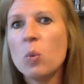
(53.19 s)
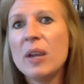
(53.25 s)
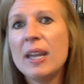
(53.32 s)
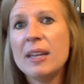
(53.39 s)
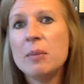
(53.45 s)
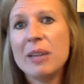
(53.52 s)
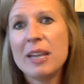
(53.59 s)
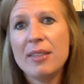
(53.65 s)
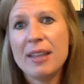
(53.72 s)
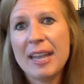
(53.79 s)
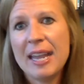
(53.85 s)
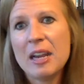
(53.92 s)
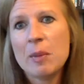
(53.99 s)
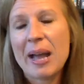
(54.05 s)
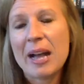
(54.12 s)
We'd be
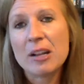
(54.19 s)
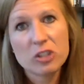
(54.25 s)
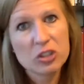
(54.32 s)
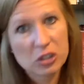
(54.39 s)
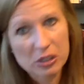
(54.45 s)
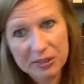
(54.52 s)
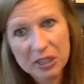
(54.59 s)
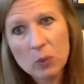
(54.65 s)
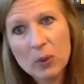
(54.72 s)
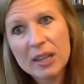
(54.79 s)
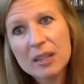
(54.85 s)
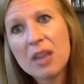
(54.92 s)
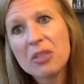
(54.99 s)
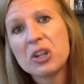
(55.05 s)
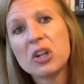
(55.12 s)
thinking about serving one
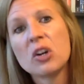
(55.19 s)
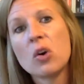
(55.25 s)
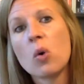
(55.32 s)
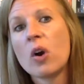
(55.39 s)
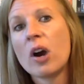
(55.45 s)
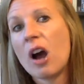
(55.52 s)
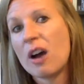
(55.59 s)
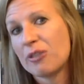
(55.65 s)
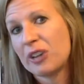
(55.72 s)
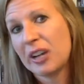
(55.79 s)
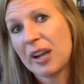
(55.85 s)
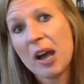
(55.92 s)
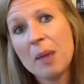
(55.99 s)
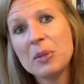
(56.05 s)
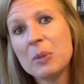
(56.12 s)
another or offering
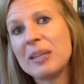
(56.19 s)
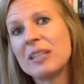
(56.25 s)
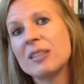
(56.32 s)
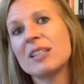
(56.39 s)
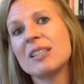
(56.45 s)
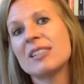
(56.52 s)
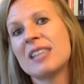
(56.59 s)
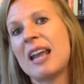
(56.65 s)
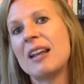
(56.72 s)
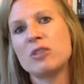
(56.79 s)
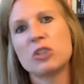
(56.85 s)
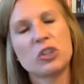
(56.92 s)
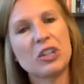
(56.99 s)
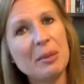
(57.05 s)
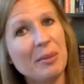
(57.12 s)
compliments instead of
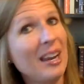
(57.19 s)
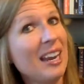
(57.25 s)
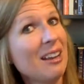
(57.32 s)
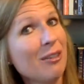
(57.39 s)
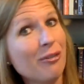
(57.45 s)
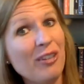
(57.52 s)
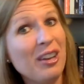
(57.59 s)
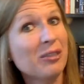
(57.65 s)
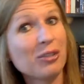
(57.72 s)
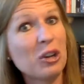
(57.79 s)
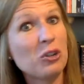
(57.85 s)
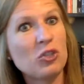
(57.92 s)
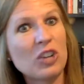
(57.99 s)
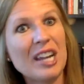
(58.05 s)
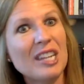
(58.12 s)
screaming in a fit of
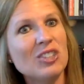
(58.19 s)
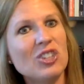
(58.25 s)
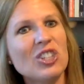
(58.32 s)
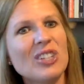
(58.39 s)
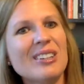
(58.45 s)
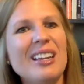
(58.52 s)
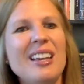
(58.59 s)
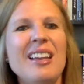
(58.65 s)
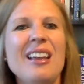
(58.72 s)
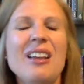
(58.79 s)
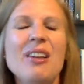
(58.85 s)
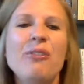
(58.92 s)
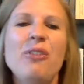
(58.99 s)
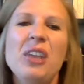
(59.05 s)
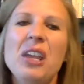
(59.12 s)
road rage.
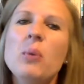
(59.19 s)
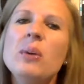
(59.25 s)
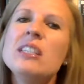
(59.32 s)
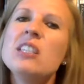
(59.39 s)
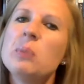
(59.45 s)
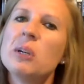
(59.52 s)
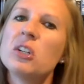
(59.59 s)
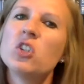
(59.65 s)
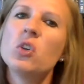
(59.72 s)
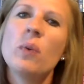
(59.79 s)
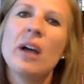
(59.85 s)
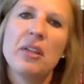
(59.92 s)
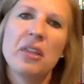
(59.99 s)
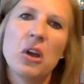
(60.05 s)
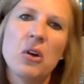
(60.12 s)
Filling one's spiritual
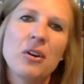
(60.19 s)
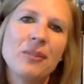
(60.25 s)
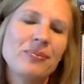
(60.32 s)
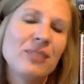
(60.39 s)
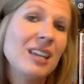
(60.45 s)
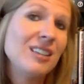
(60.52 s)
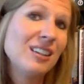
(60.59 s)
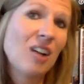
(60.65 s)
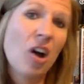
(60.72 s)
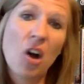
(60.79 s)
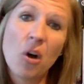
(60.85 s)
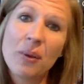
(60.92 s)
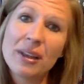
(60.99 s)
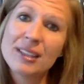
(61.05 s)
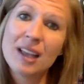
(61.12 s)
well, though, isn't
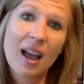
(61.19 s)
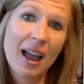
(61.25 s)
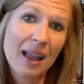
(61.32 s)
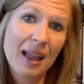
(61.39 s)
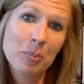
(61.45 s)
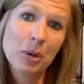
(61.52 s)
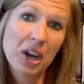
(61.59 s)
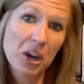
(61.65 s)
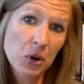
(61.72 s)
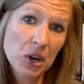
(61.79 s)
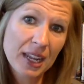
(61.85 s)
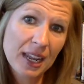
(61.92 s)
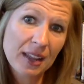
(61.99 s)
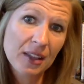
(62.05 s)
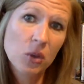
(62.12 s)
always a high
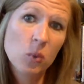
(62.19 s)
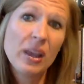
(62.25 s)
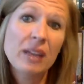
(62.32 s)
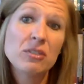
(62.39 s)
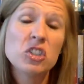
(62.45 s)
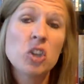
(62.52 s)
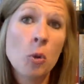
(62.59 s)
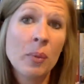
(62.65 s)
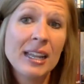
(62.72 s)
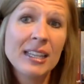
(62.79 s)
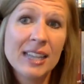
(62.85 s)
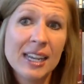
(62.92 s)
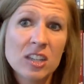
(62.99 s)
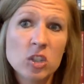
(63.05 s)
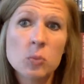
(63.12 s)
priority. We have so many
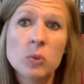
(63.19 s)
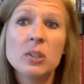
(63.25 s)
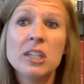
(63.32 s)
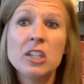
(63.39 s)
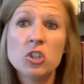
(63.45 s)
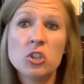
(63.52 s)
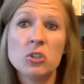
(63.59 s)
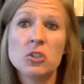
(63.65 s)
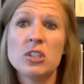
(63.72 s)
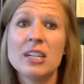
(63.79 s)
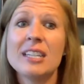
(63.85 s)
tangible issues to